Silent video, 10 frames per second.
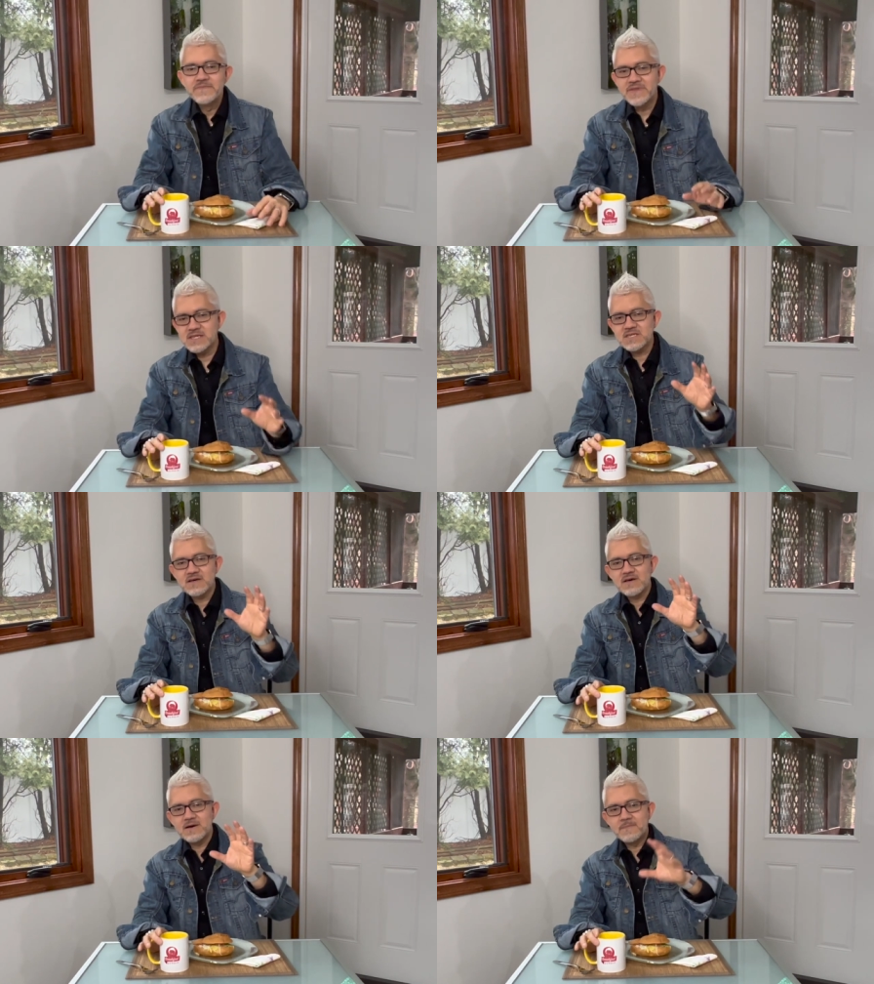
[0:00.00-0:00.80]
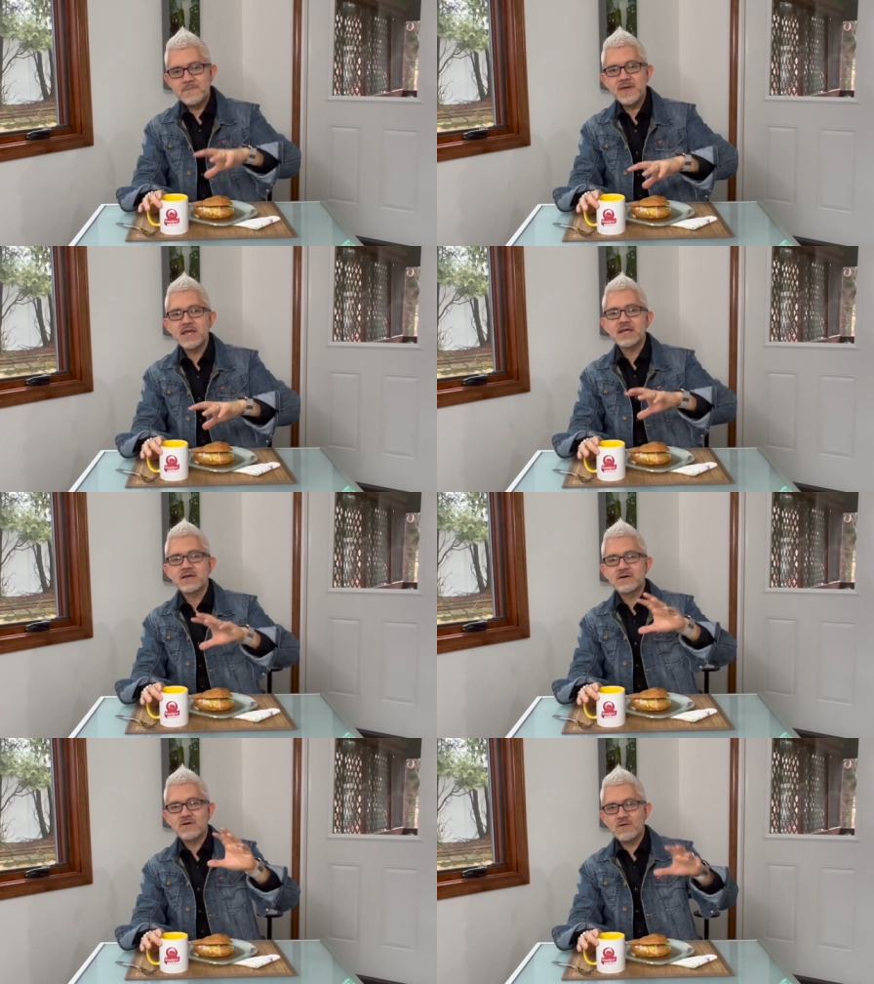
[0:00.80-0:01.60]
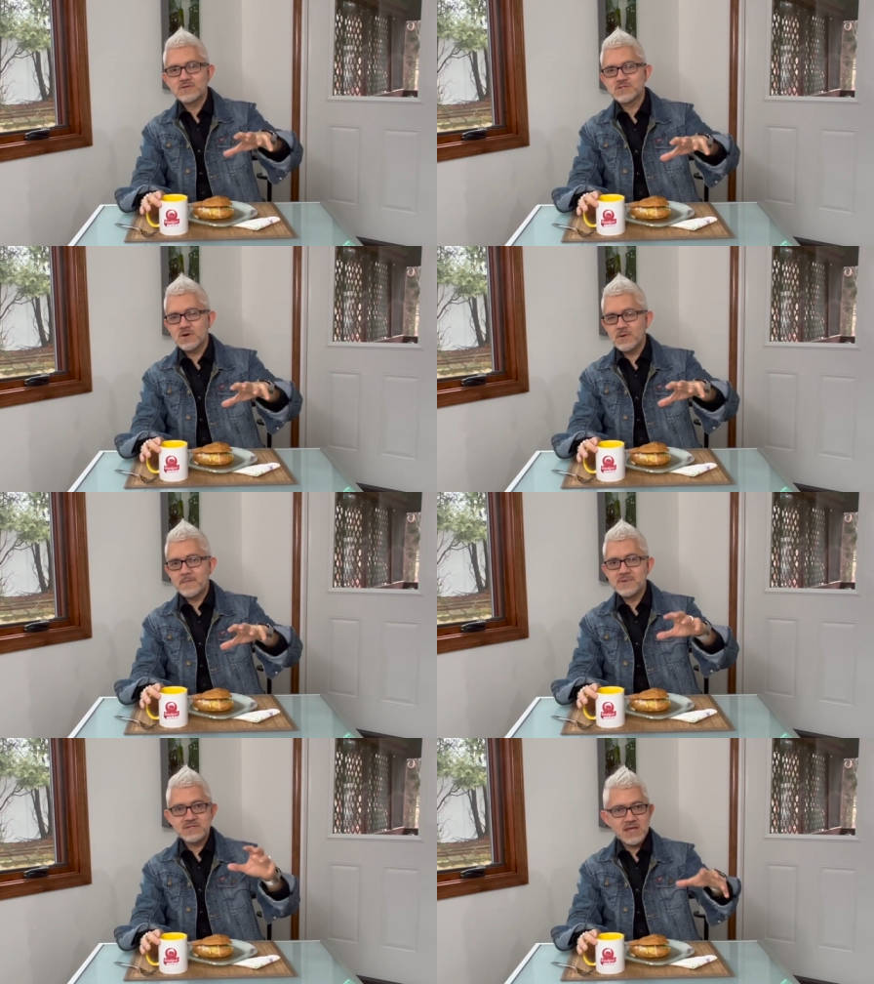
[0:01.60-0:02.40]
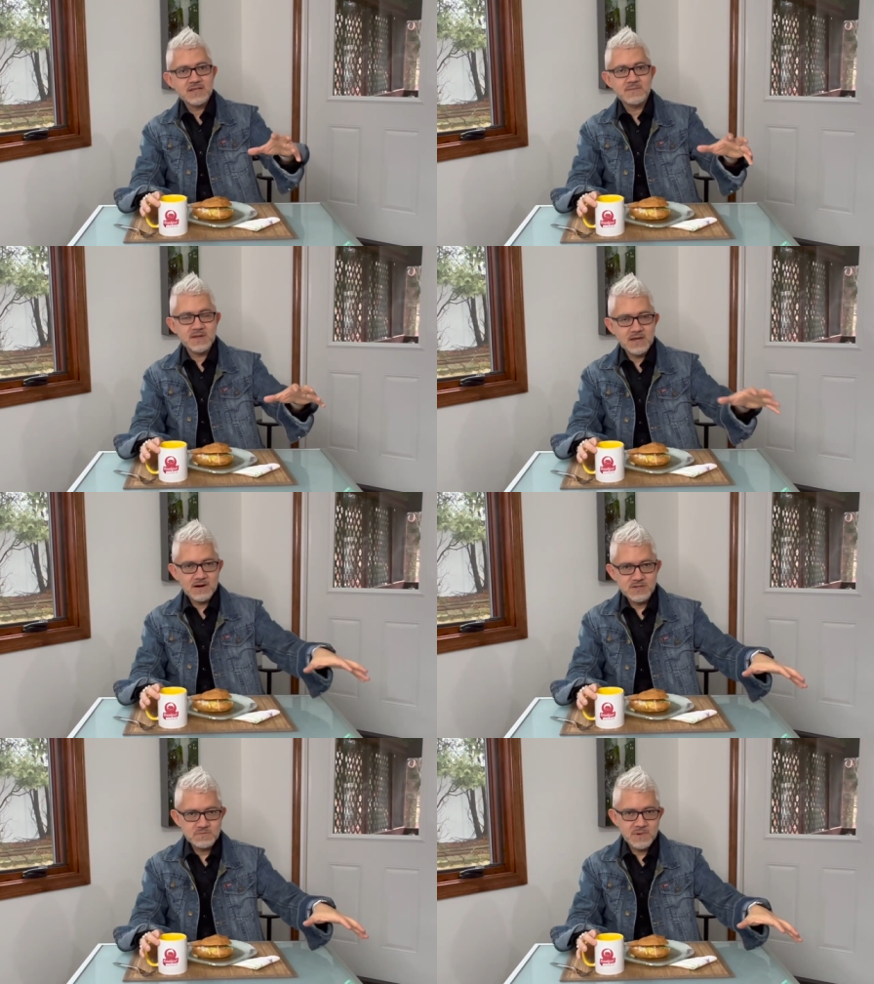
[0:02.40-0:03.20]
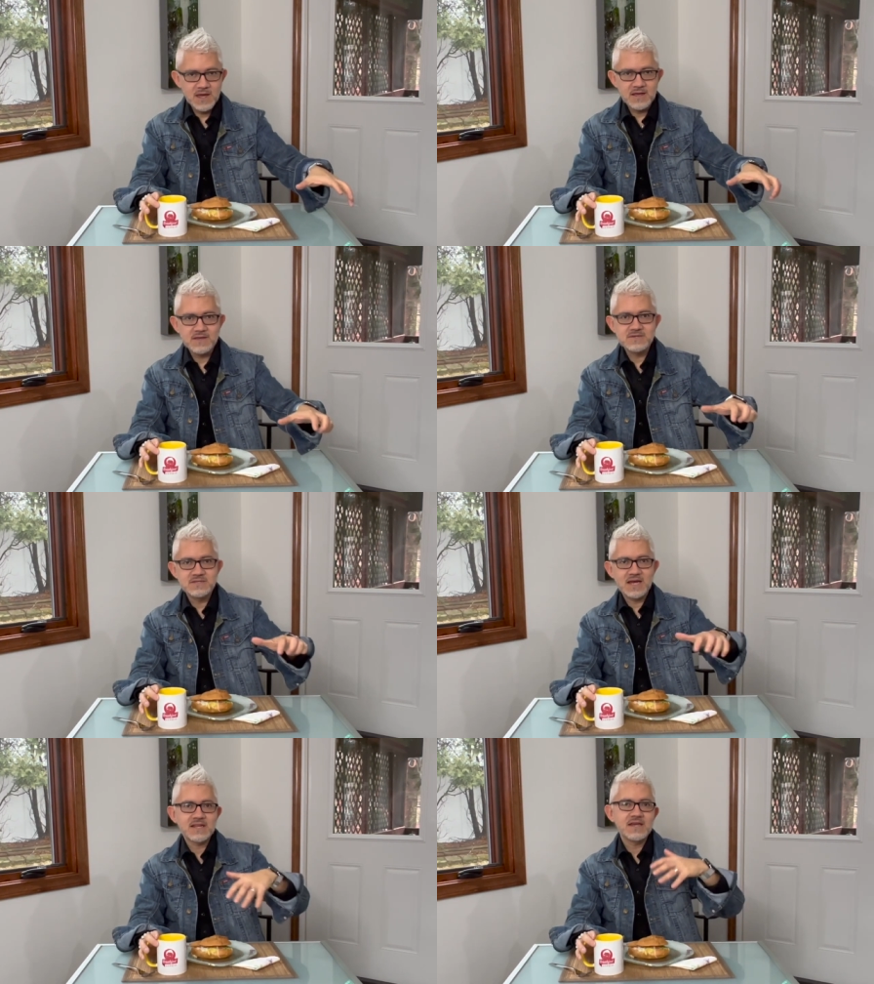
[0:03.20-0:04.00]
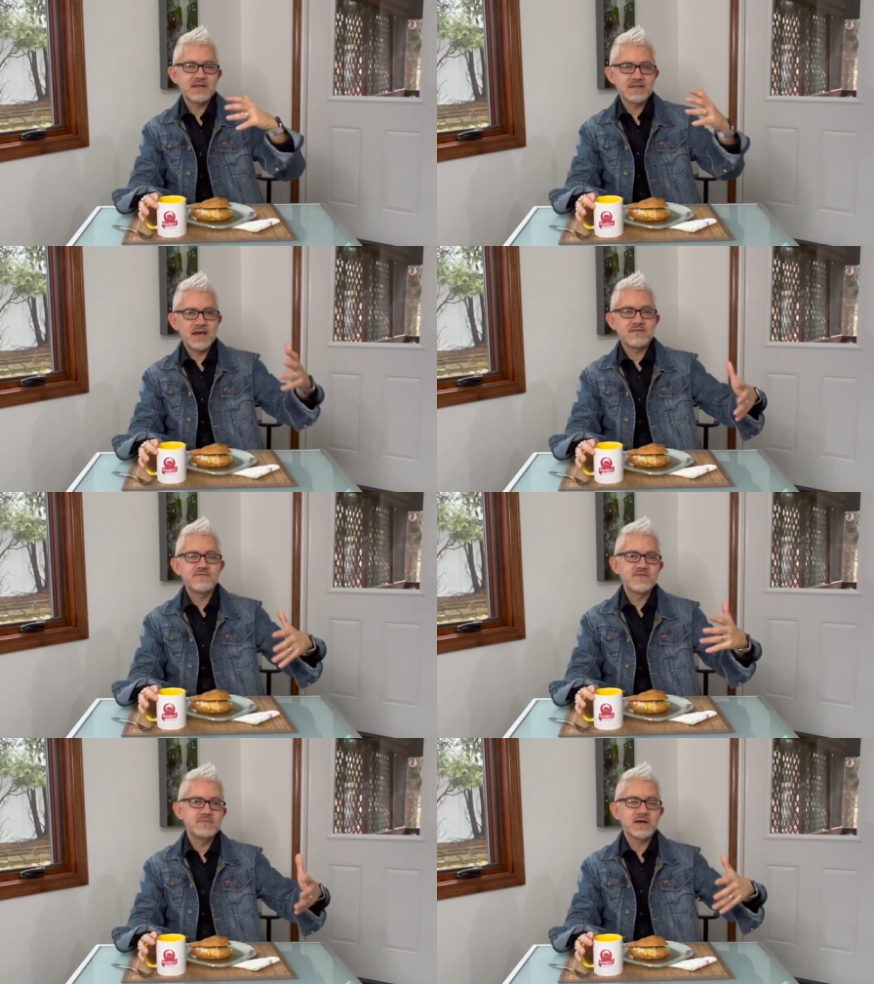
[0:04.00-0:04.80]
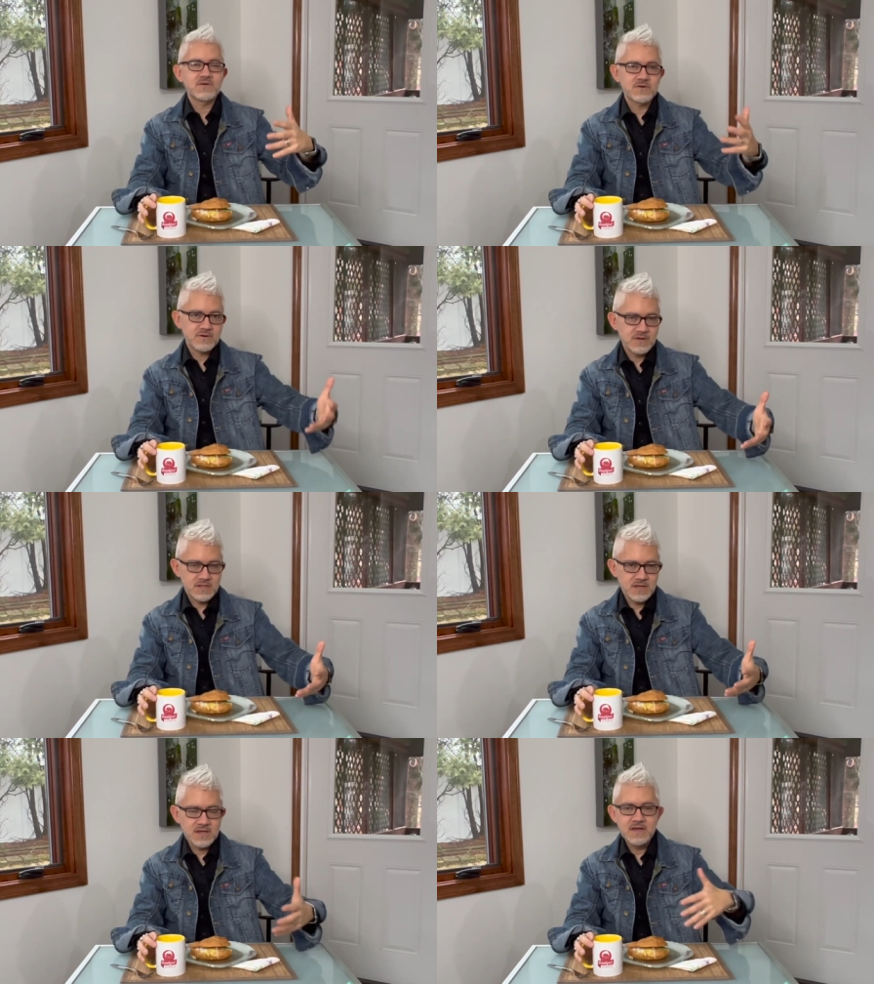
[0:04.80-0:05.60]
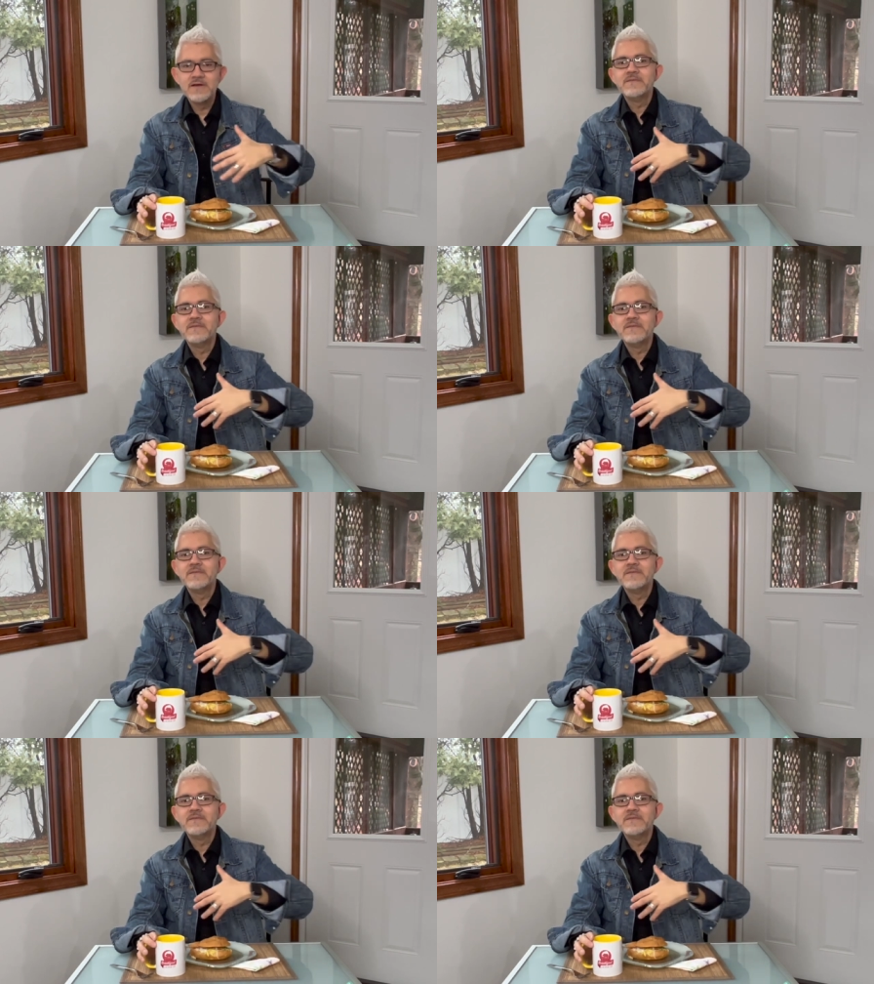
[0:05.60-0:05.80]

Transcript: that's a big also mistake that many artists make, is not getting that feedback or critique,